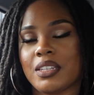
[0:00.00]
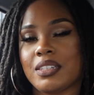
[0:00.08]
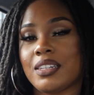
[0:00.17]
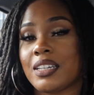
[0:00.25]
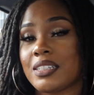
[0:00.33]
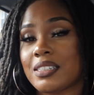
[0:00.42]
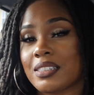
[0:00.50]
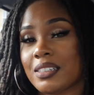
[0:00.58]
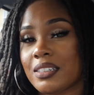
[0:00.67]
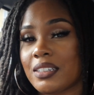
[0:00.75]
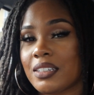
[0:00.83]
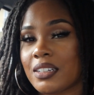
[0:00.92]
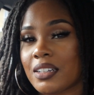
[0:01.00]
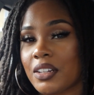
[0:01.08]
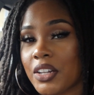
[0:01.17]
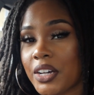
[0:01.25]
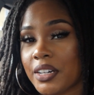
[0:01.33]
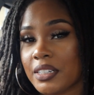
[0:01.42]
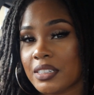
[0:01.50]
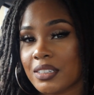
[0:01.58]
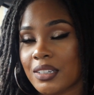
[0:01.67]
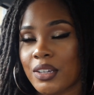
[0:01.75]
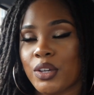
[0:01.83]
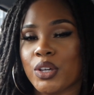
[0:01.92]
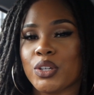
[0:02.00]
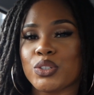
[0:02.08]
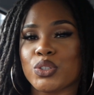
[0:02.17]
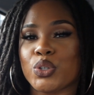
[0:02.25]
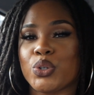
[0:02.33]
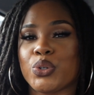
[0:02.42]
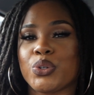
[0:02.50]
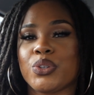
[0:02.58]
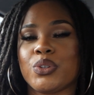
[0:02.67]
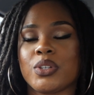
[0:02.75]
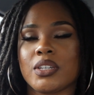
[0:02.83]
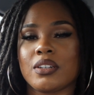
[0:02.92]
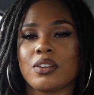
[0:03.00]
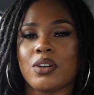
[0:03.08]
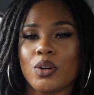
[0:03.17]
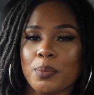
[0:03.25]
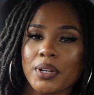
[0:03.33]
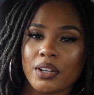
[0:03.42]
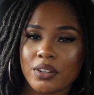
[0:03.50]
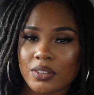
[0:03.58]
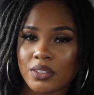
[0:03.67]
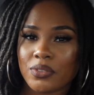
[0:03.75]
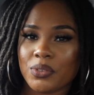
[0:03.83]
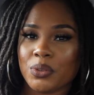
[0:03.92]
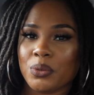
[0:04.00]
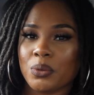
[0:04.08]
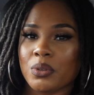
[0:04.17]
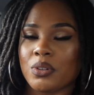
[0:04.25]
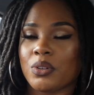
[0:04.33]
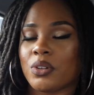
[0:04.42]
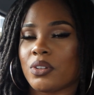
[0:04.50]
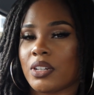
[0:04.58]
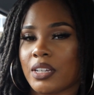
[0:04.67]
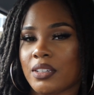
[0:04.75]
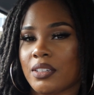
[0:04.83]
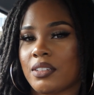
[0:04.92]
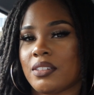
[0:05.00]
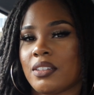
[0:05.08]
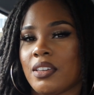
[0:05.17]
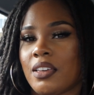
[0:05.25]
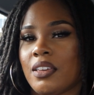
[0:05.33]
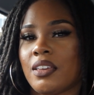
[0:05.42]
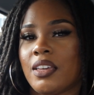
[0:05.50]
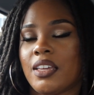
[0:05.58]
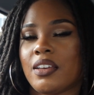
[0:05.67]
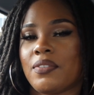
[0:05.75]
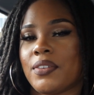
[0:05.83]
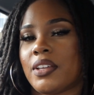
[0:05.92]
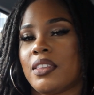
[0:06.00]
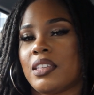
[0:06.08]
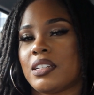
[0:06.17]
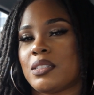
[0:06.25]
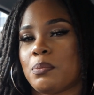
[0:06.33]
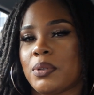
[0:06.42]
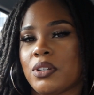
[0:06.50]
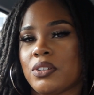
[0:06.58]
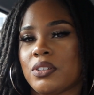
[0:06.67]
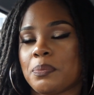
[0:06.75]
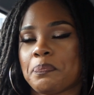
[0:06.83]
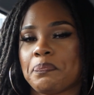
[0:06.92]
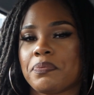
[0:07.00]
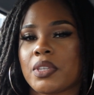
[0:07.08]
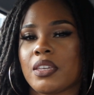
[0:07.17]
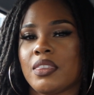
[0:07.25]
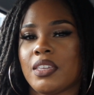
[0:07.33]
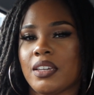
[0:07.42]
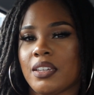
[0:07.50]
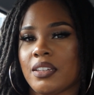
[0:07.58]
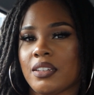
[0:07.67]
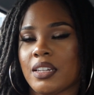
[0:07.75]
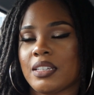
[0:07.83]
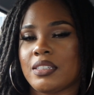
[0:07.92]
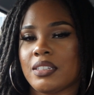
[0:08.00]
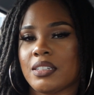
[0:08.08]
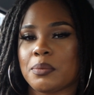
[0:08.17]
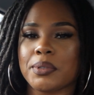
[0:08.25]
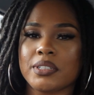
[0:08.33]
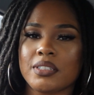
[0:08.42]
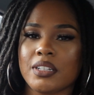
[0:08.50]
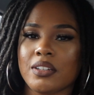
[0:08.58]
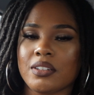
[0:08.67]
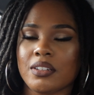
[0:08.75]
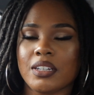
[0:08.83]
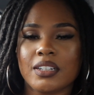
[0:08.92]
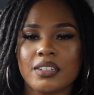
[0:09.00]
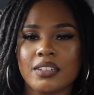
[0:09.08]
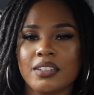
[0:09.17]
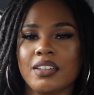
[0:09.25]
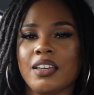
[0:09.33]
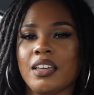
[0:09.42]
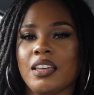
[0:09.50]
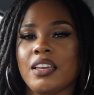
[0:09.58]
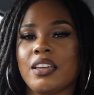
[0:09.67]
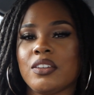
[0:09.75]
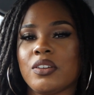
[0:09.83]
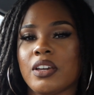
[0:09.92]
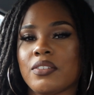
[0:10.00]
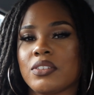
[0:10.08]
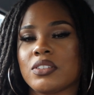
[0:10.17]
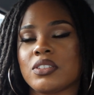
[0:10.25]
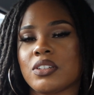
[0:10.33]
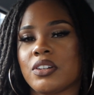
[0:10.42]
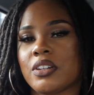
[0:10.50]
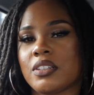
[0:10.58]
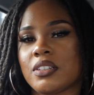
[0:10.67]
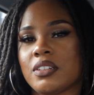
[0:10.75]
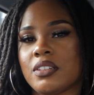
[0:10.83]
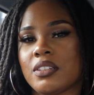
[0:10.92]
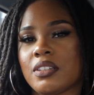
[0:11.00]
densely locked, so you can comb it out if you don't like it. And I feel like that's better than 6 months down the line and you haven't started